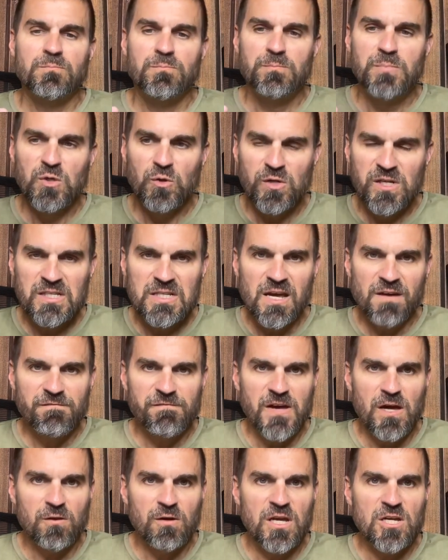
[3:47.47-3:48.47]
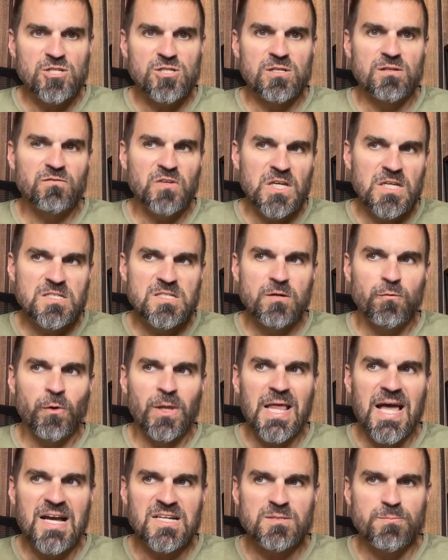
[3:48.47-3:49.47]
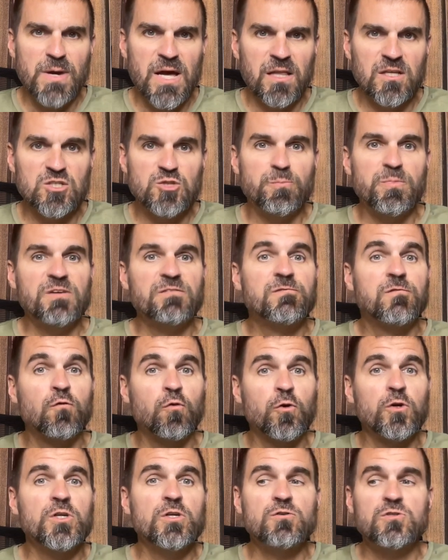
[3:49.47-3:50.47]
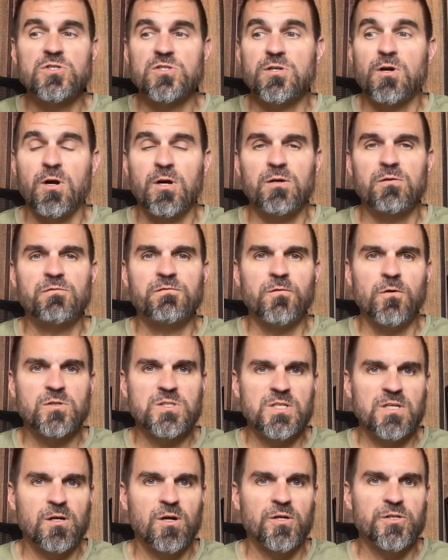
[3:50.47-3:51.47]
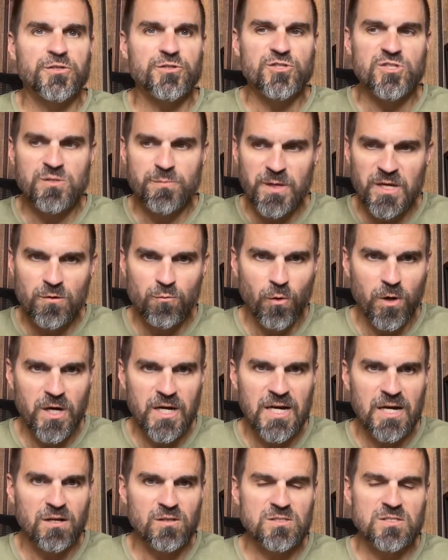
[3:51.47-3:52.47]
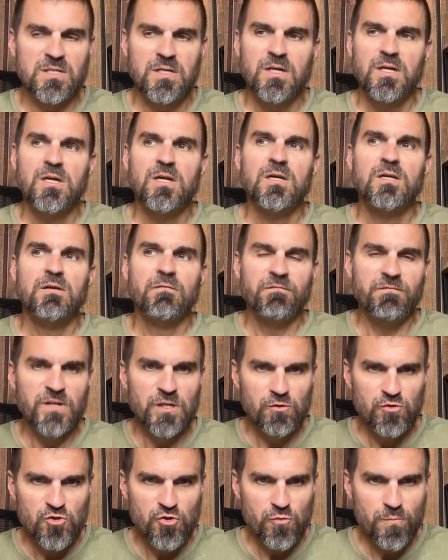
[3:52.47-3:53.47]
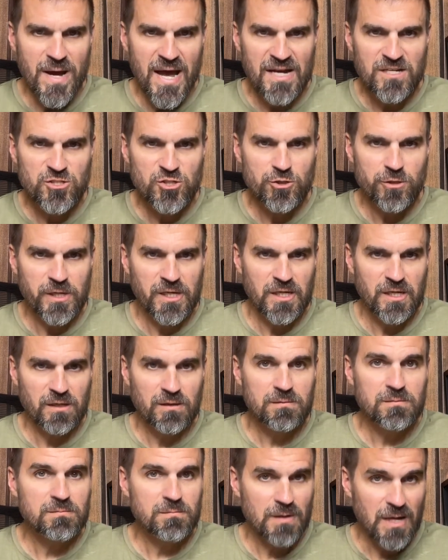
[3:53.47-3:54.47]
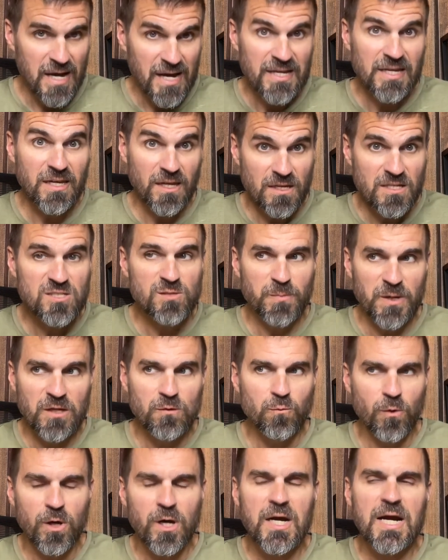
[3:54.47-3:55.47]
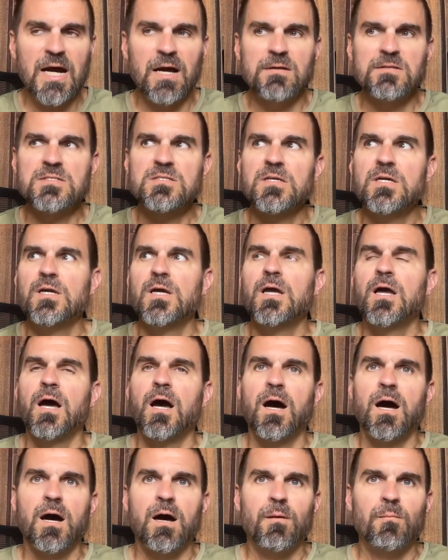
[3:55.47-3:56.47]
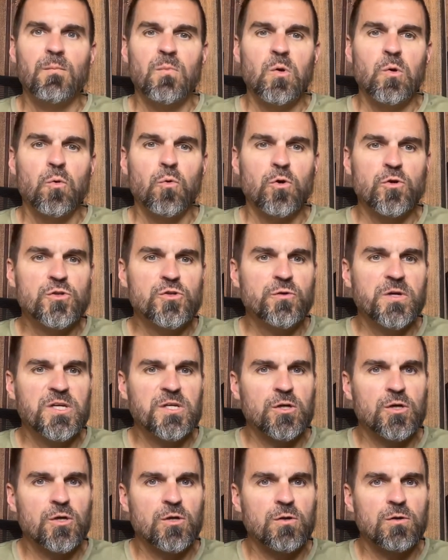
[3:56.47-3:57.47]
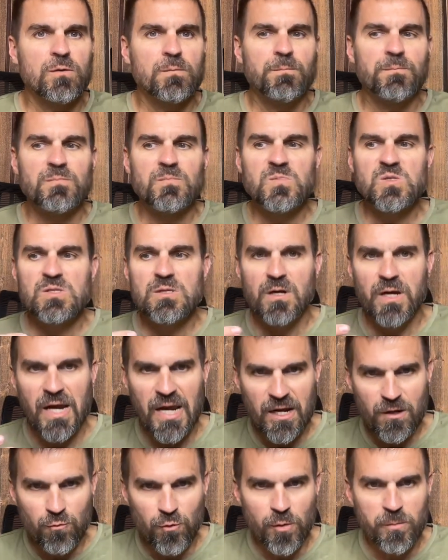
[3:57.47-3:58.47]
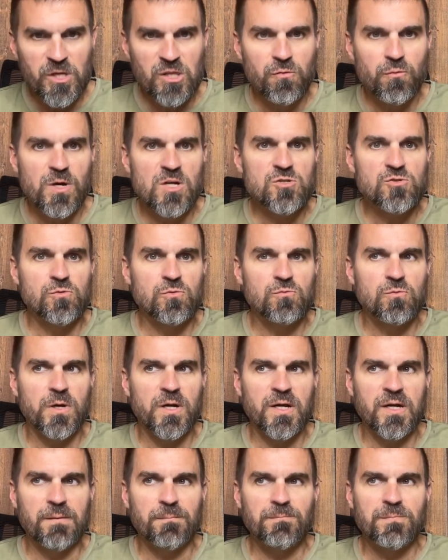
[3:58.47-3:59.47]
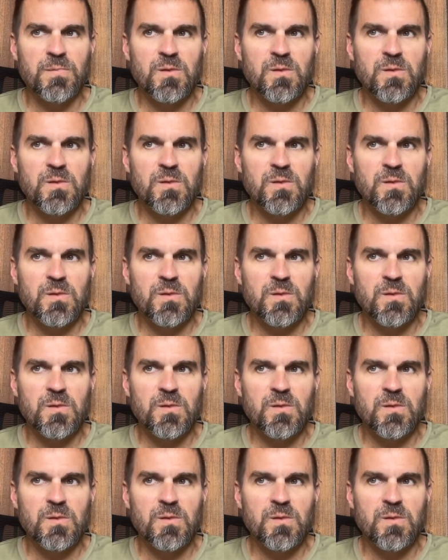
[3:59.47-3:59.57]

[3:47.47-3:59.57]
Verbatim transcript: building that foundation of easy, relaxed mileage before you start focusing on your speed workouts, VO2 max training, i.e., speed workouts, um, or doing your anaerobic threshold running.